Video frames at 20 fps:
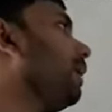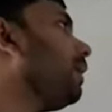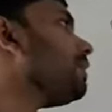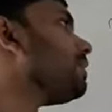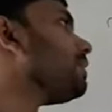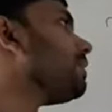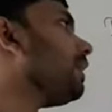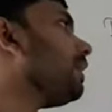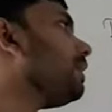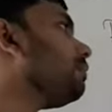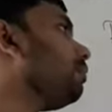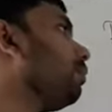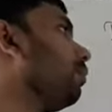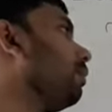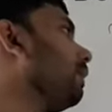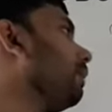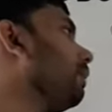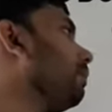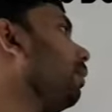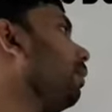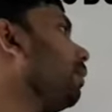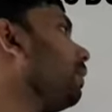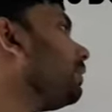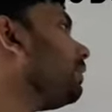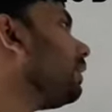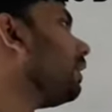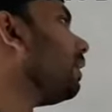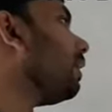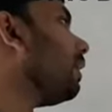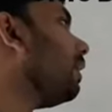melting and boiling point.
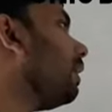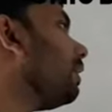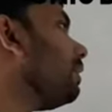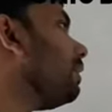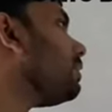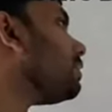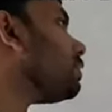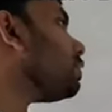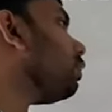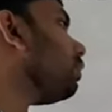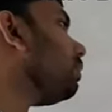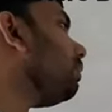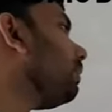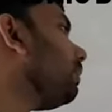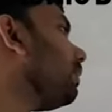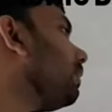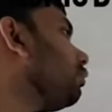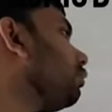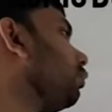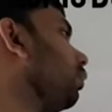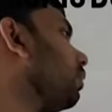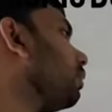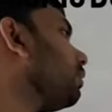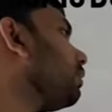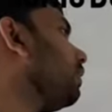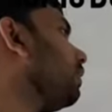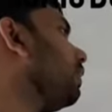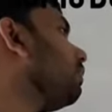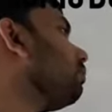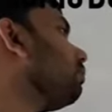They are highly soluble in
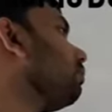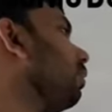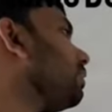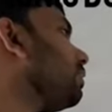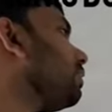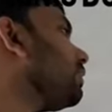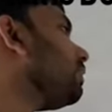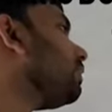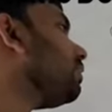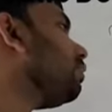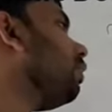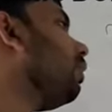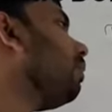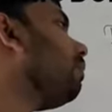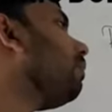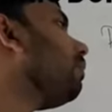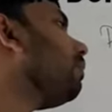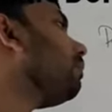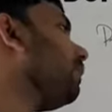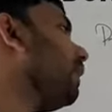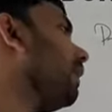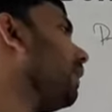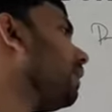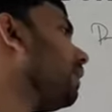water. Molten compound